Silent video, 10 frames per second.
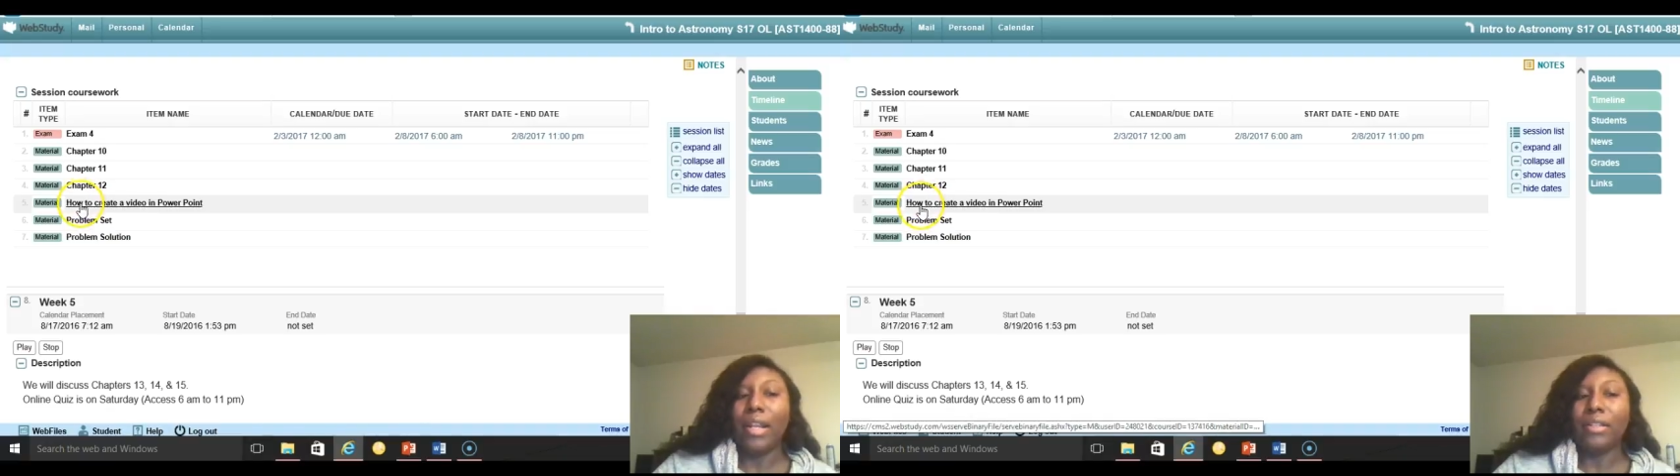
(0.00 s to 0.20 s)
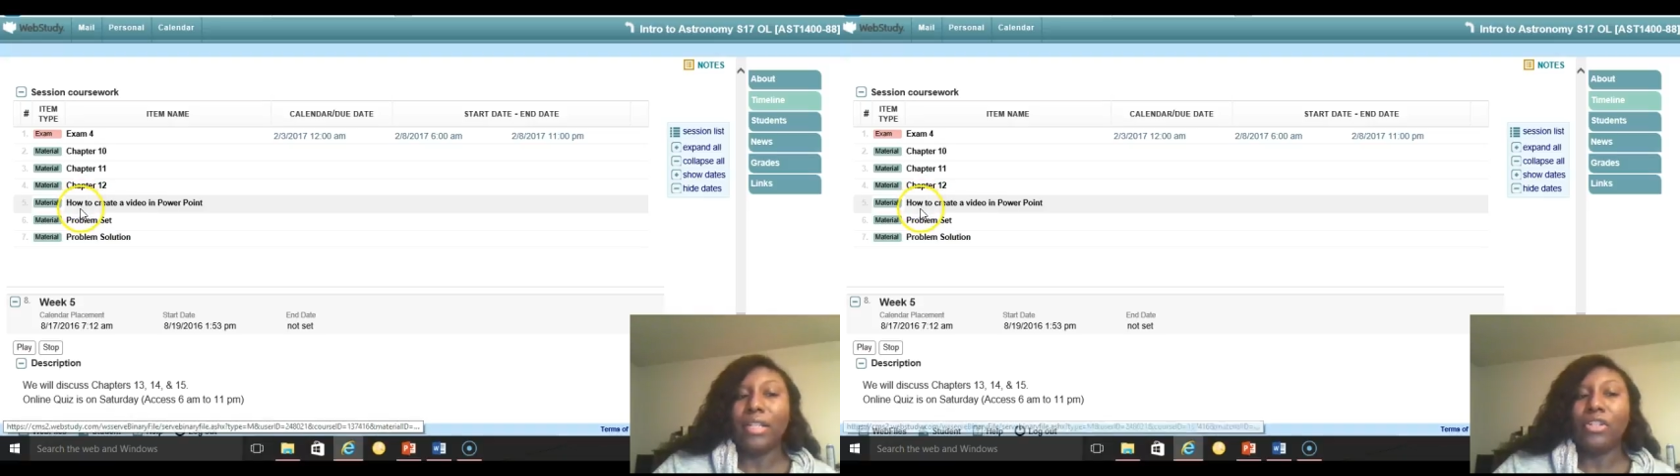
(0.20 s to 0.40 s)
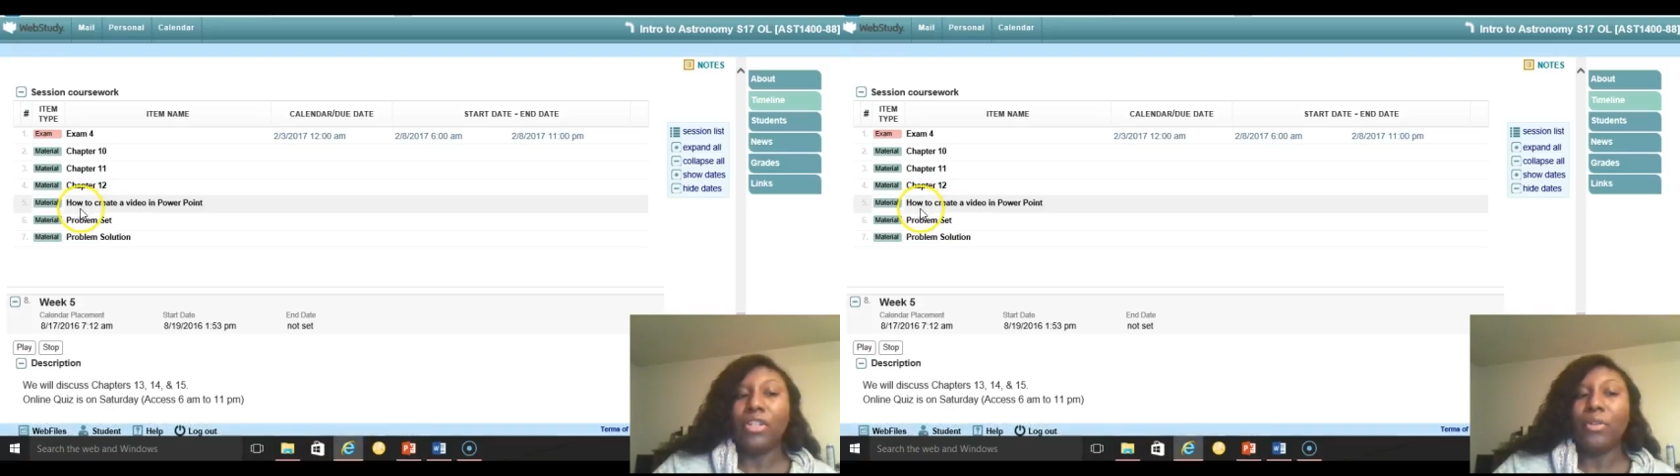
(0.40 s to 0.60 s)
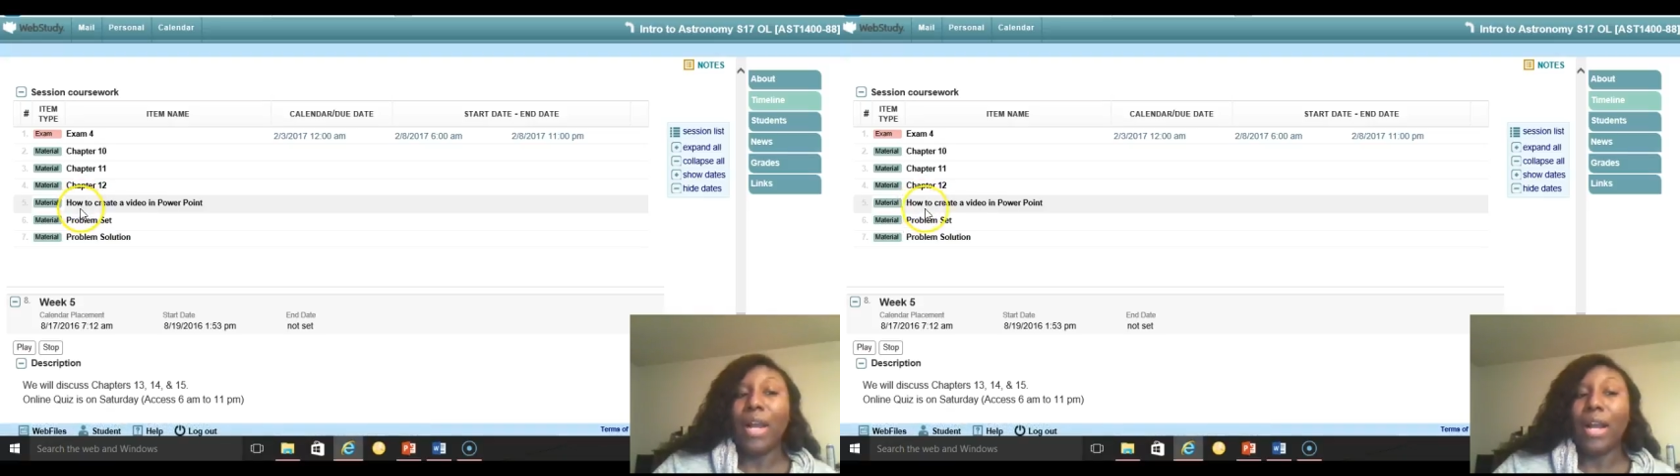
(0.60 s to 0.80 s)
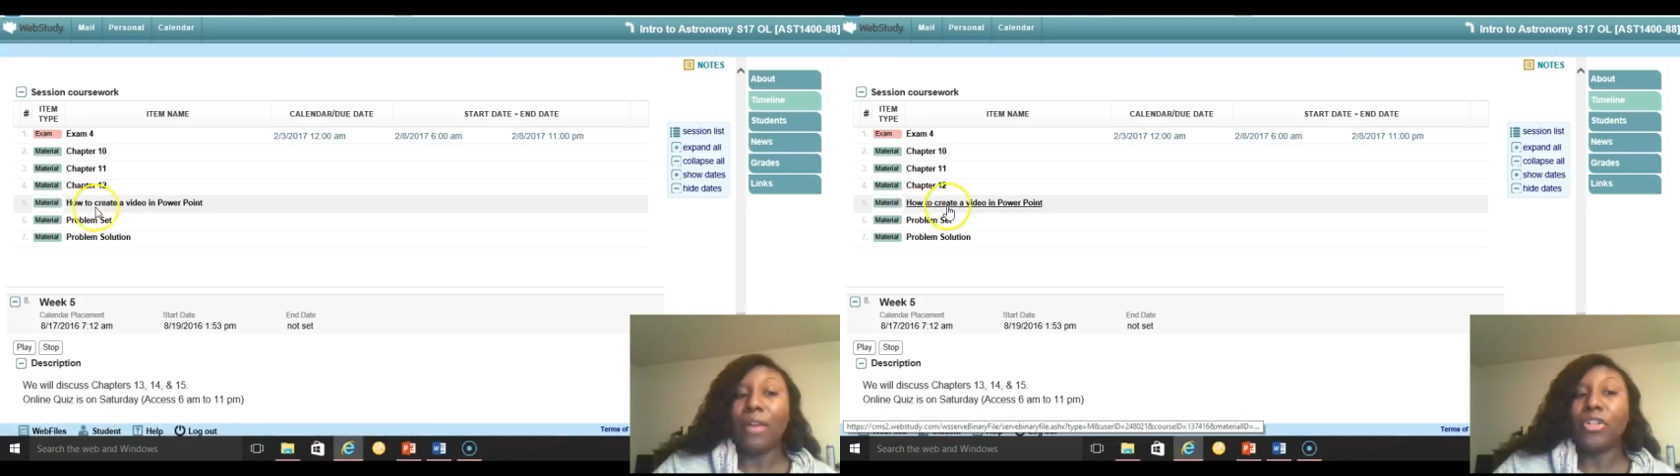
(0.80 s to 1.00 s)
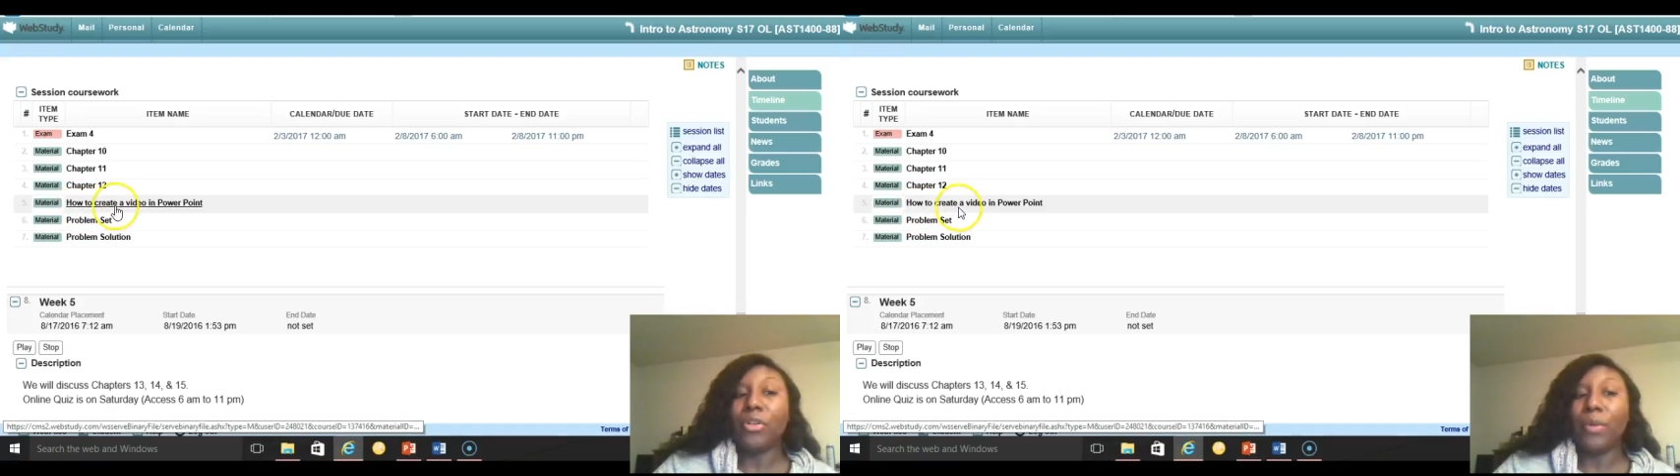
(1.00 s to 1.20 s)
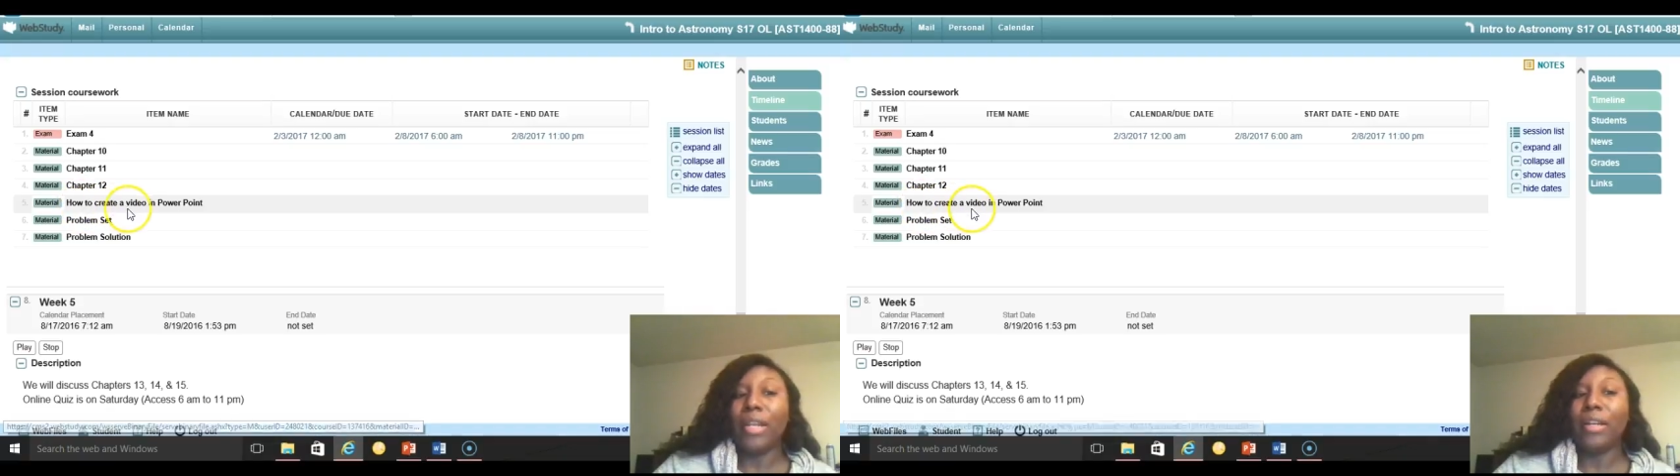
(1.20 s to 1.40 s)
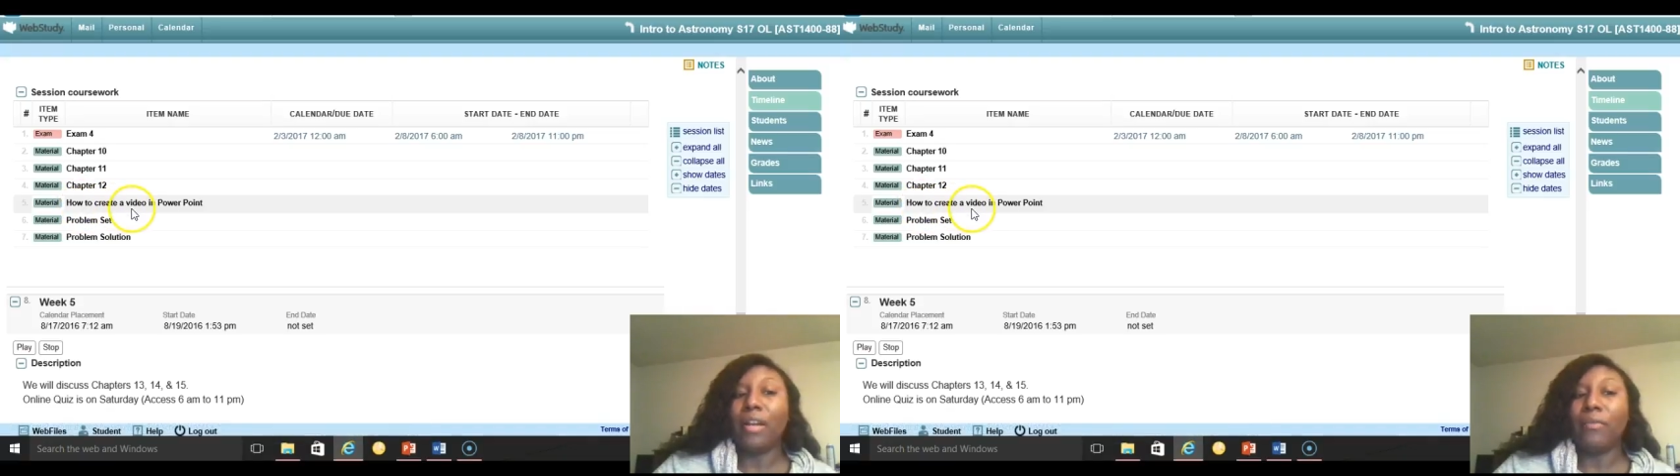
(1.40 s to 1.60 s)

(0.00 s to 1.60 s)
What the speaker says: and teaching you how to create